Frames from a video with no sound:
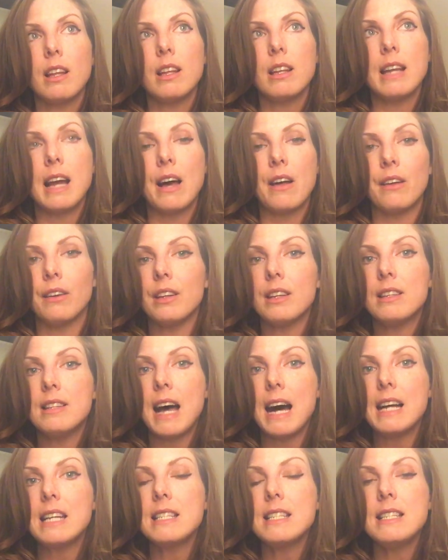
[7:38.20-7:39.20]
Now,
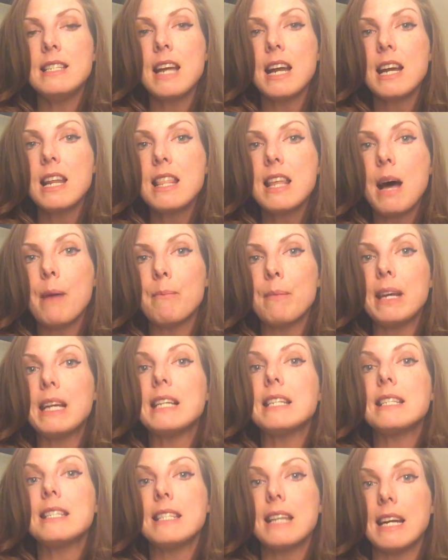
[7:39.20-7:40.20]
none of that
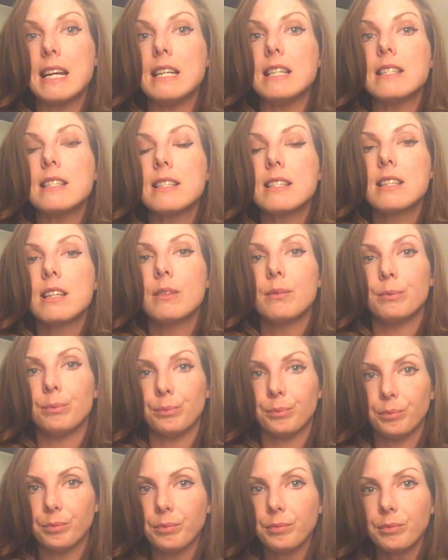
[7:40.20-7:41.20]
makes sense.
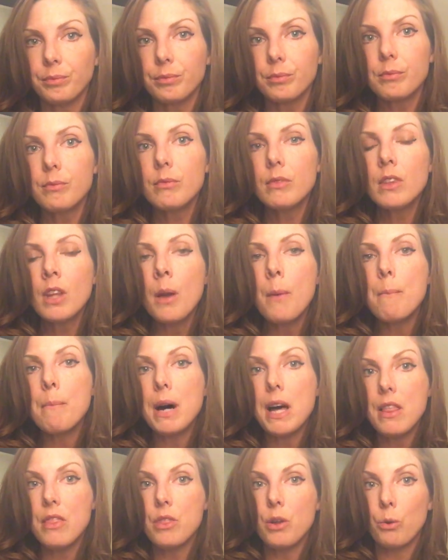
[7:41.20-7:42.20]

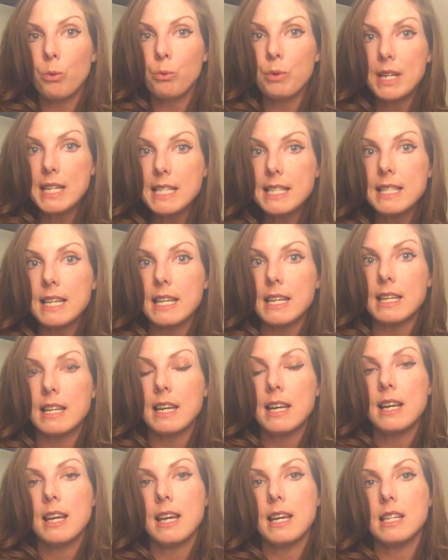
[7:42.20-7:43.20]
But the reason
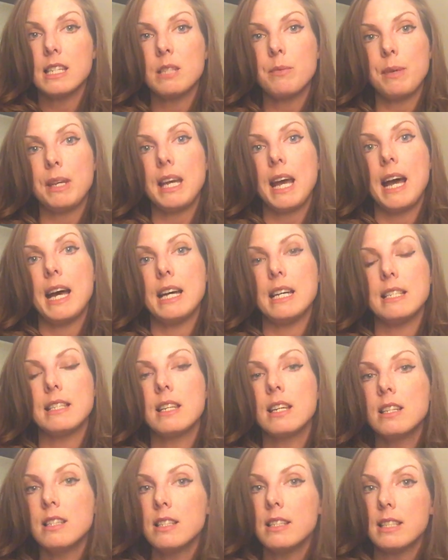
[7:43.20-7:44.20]
is because,
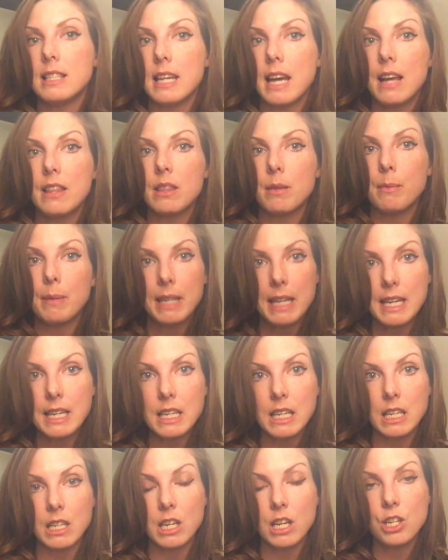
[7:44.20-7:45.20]
see, at the
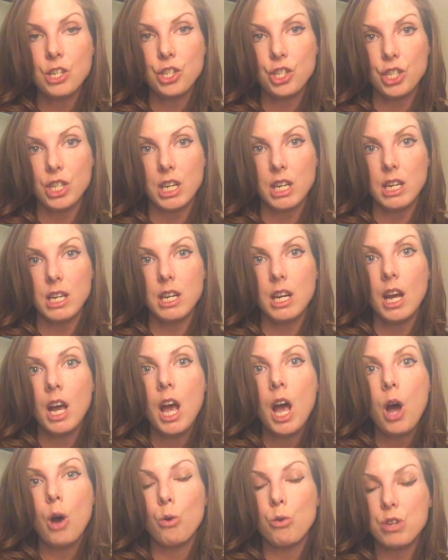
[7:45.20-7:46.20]
beginning, she
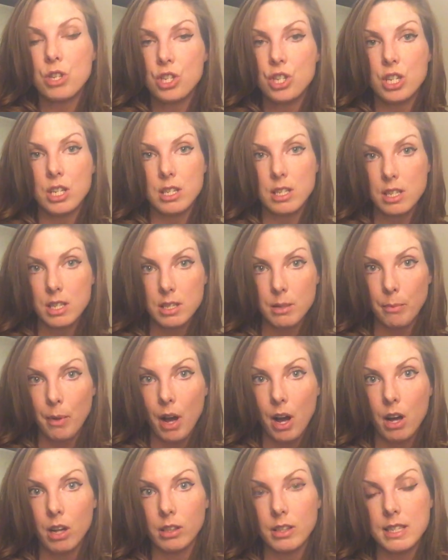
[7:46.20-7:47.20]
was just as
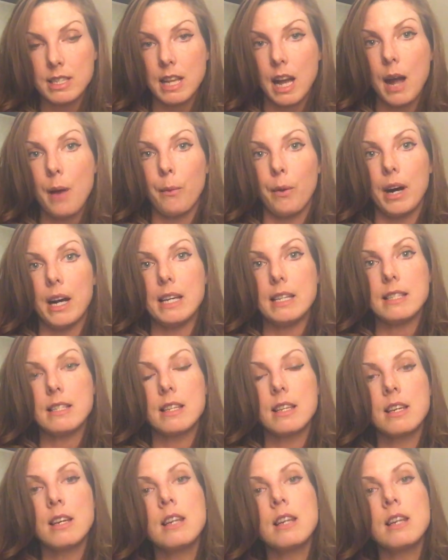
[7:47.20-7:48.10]
appalled as I was.